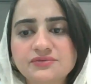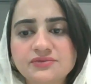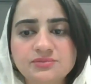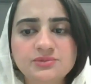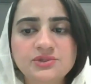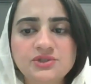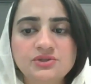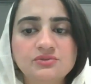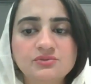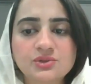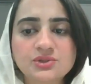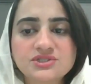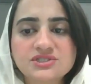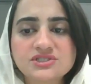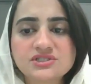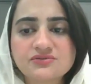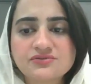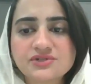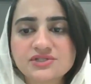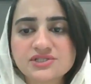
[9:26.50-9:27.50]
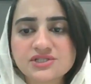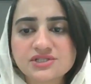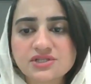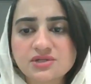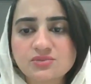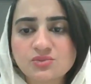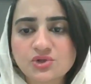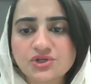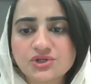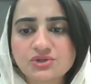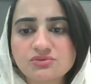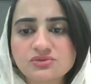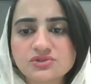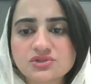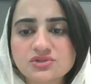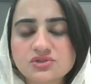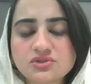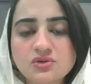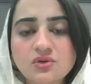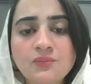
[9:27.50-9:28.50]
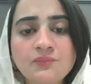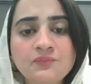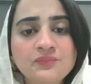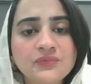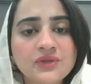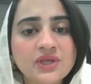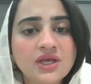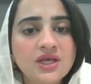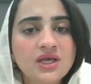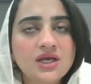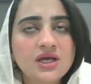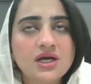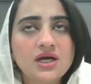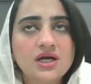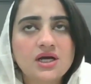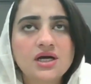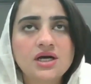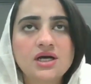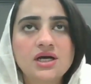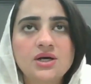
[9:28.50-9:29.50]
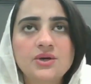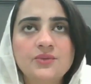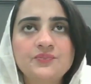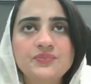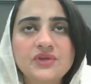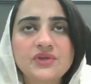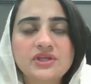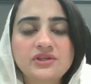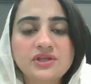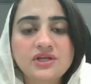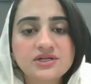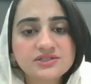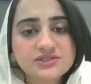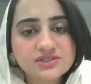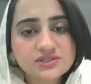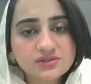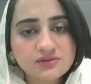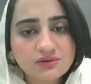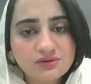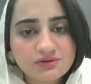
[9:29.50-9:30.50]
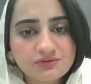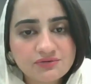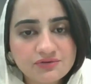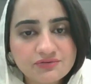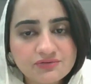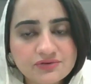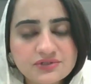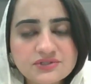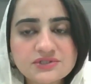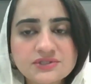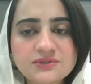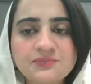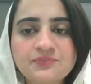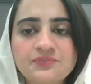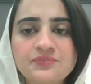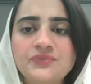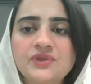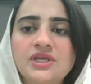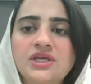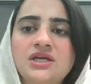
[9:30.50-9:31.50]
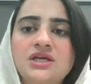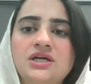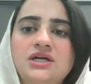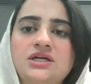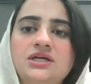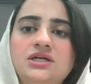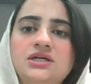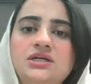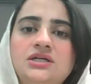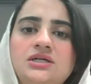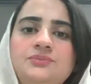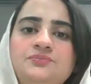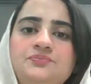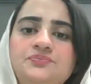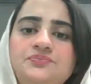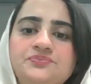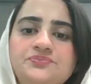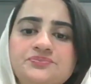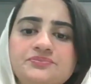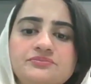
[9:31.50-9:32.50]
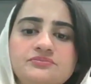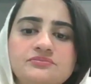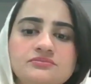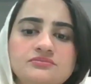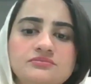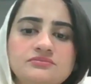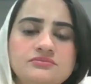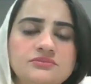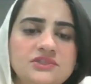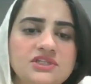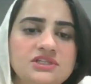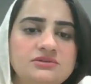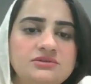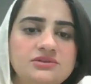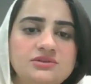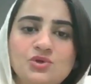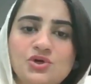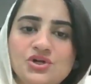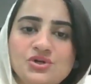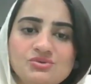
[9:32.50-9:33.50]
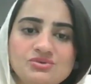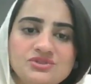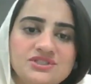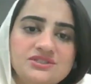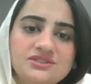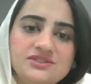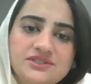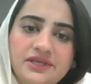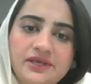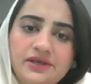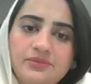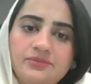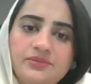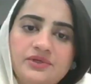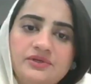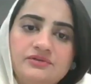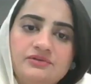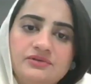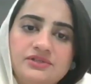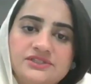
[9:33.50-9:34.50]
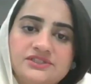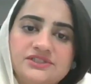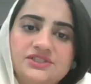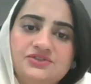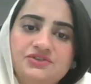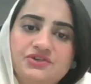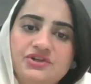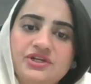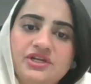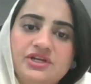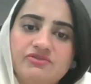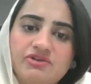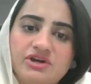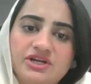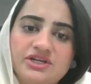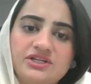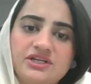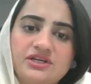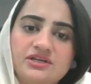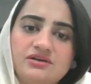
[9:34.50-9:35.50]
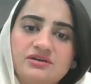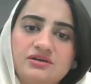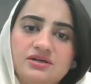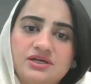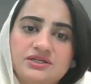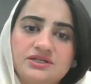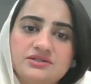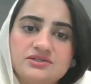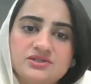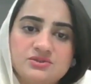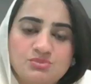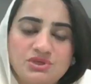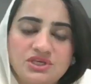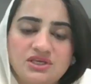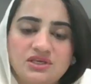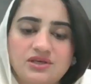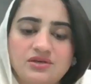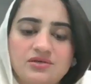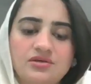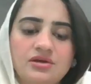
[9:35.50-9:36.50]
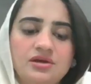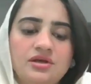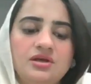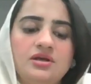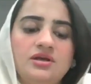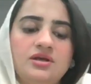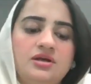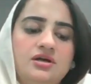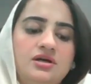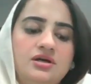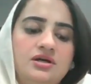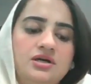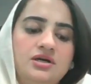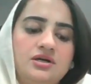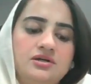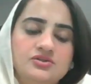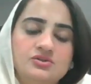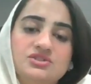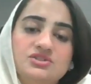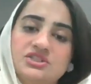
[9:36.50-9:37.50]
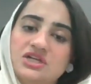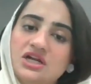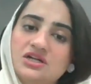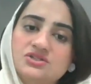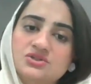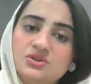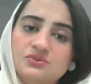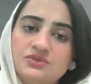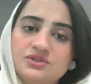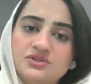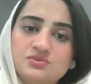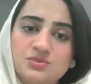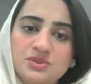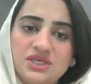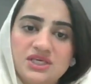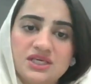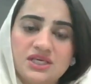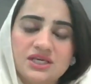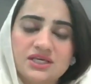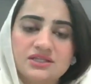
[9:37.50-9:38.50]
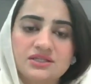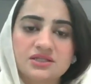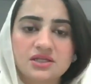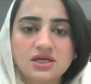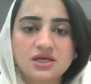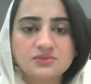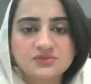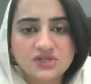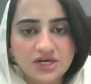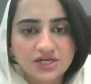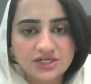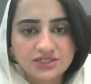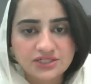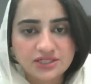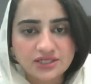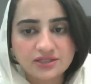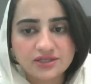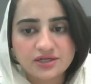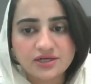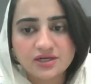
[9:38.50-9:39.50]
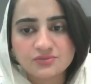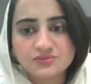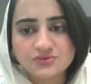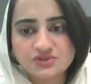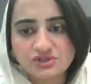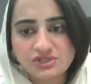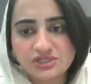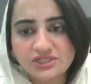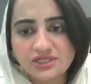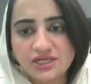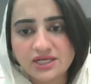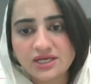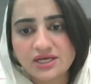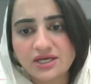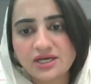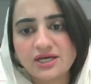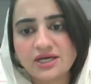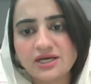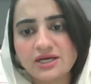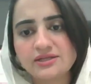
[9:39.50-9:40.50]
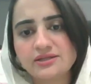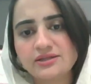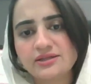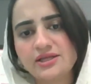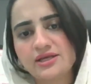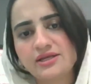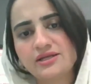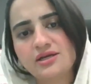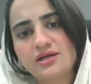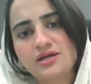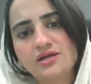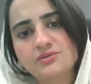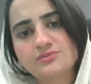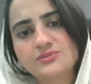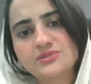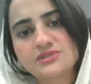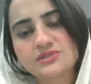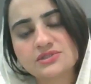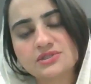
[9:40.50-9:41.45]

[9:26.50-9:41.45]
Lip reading: what's the difference in their modules. So there isn't a lot of difference. Um, the modules are the same: listening, reading, writing, and speaking. So it starts off with speaking, and then comes writing, and then comes reading, and then comes